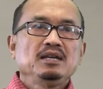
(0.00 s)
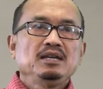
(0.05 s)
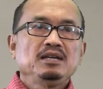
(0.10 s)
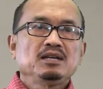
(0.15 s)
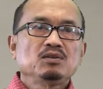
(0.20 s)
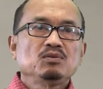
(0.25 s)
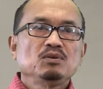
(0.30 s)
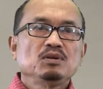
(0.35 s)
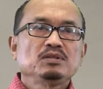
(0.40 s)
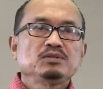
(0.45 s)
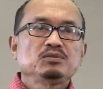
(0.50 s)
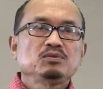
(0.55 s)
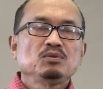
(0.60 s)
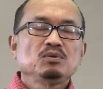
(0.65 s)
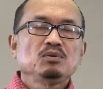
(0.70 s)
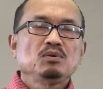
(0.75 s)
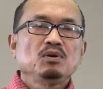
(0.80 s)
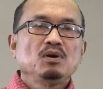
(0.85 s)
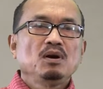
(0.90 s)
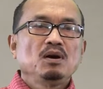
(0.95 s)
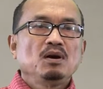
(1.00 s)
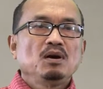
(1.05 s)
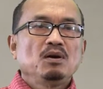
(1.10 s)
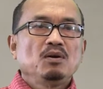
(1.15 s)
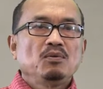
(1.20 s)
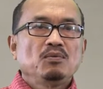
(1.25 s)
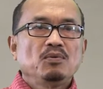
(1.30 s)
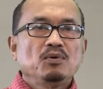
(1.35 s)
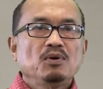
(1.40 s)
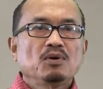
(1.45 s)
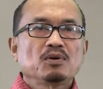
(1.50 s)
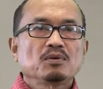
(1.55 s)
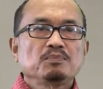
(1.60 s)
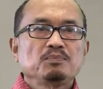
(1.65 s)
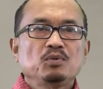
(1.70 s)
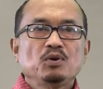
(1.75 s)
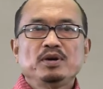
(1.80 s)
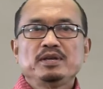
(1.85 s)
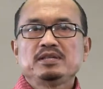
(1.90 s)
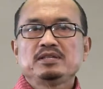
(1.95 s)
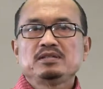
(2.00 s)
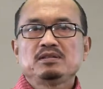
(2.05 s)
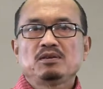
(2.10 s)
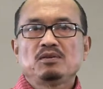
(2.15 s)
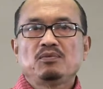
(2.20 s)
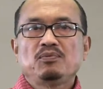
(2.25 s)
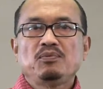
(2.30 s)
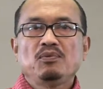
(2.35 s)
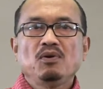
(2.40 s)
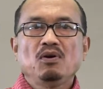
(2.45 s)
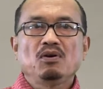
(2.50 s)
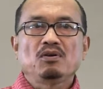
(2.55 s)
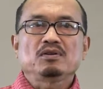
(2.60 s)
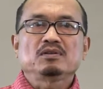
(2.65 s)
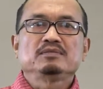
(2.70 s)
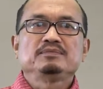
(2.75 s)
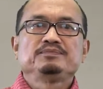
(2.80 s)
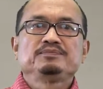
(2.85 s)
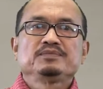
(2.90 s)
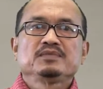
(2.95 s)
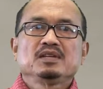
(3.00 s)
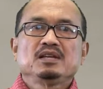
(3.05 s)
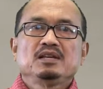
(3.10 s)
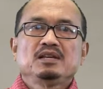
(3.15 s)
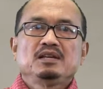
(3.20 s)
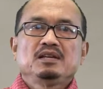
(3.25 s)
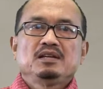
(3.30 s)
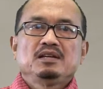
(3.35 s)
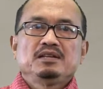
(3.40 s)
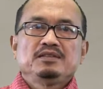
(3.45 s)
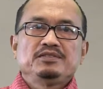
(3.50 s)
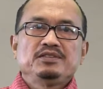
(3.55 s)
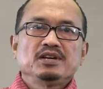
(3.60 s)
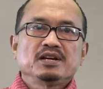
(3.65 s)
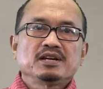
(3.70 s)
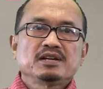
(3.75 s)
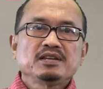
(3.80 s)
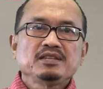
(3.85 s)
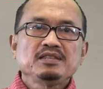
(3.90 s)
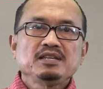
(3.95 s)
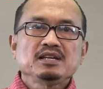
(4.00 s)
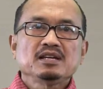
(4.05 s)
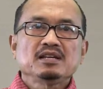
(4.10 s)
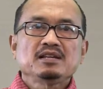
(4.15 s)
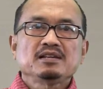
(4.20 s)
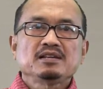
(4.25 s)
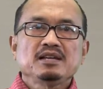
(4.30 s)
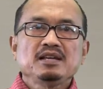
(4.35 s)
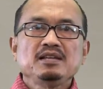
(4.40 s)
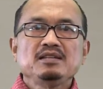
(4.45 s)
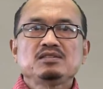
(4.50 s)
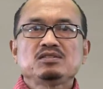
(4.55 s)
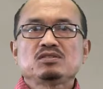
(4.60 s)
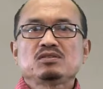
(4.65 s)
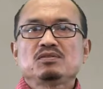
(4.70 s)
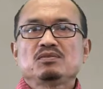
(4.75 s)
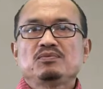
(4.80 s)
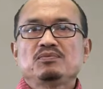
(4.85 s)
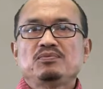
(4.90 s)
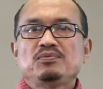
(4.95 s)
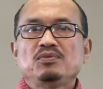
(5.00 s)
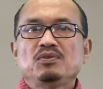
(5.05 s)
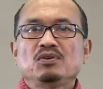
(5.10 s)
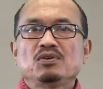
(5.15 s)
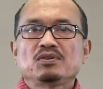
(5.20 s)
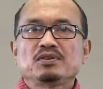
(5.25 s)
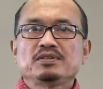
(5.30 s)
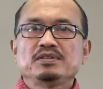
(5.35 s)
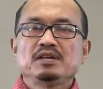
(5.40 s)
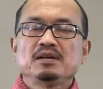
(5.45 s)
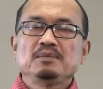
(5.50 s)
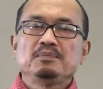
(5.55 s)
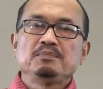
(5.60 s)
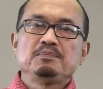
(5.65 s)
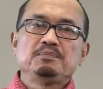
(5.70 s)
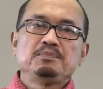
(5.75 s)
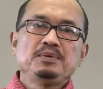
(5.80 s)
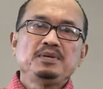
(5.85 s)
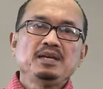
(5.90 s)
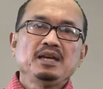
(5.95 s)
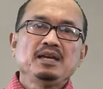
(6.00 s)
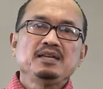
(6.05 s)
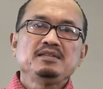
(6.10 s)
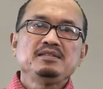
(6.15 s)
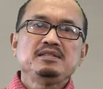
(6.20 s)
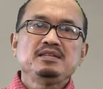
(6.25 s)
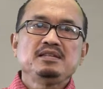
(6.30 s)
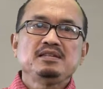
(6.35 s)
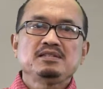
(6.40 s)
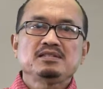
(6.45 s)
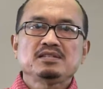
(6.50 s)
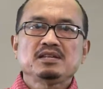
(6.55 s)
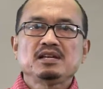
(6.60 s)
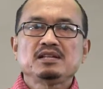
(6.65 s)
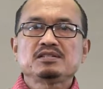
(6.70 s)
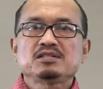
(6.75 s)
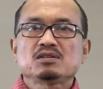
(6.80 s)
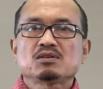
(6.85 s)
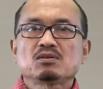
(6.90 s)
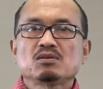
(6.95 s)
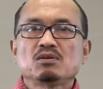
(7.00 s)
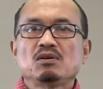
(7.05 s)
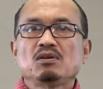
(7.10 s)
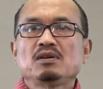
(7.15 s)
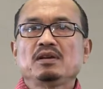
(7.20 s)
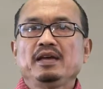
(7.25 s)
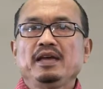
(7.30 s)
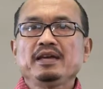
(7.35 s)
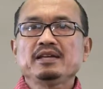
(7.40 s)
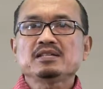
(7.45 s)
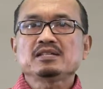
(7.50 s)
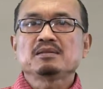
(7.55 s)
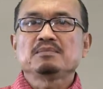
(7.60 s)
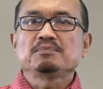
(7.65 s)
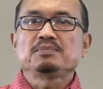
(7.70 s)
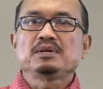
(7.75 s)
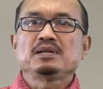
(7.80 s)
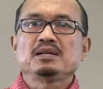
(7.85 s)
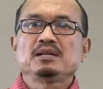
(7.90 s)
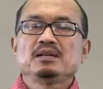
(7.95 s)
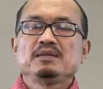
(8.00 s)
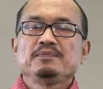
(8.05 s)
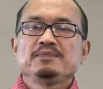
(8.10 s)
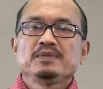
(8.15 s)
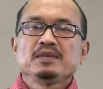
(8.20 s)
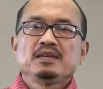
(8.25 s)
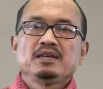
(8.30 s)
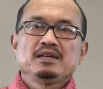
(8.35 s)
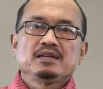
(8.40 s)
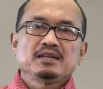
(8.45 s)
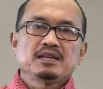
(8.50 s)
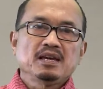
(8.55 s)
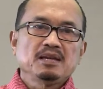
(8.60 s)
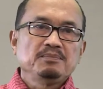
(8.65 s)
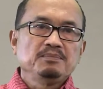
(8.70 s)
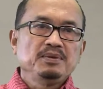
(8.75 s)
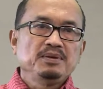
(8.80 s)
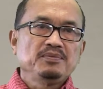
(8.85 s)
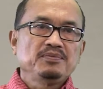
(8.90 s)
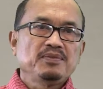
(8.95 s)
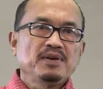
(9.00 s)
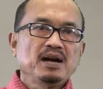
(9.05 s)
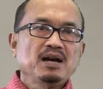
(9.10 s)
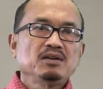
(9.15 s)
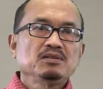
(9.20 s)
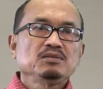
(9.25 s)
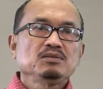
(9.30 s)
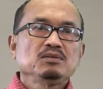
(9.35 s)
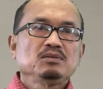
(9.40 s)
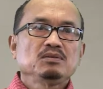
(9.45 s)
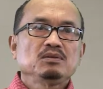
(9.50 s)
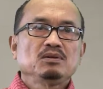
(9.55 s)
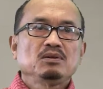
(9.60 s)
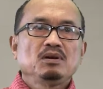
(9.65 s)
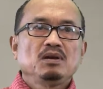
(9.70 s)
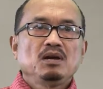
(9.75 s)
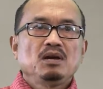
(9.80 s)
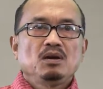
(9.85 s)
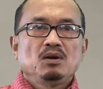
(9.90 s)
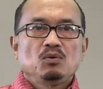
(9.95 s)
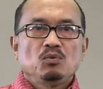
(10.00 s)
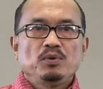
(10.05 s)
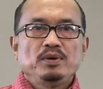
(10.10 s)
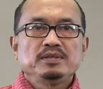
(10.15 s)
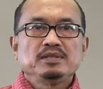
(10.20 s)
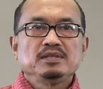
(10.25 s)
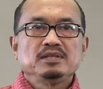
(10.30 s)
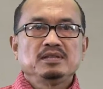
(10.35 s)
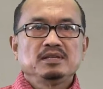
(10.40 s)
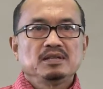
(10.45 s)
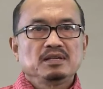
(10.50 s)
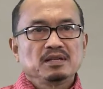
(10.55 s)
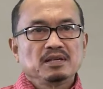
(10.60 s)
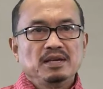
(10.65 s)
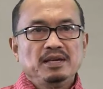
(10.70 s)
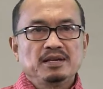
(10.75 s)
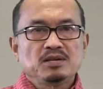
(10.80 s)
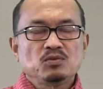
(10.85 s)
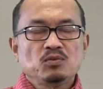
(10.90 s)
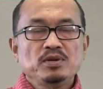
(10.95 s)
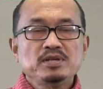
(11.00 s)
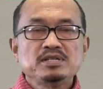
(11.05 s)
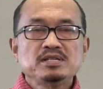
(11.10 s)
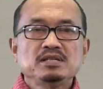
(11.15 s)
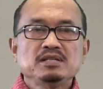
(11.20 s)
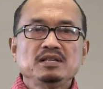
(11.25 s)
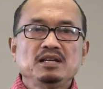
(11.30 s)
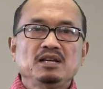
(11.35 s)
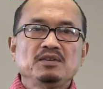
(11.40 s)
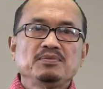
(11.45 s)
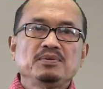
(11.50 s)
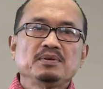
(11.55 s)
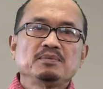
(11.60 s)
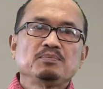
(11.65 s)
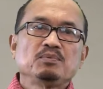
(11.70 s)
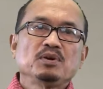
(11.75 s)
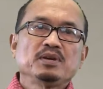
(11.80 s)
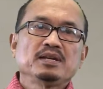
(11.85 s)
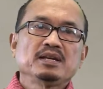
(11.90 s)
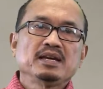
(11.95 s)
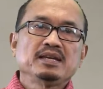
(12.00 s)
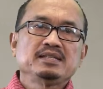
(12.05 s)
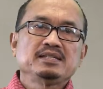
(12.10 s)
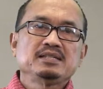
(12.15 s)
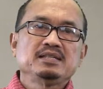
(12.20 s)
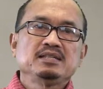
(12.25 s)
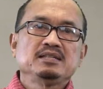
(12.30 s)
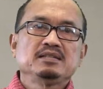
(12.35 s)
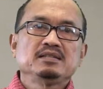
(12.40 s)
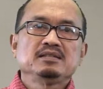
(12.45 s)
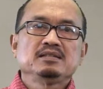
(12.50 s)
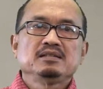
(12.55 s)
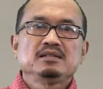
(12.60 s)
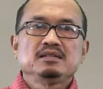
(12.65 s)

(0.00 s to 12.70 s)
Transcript: equal to 4.04. The critical range for the P&G sales call example can be found with equation 11.19.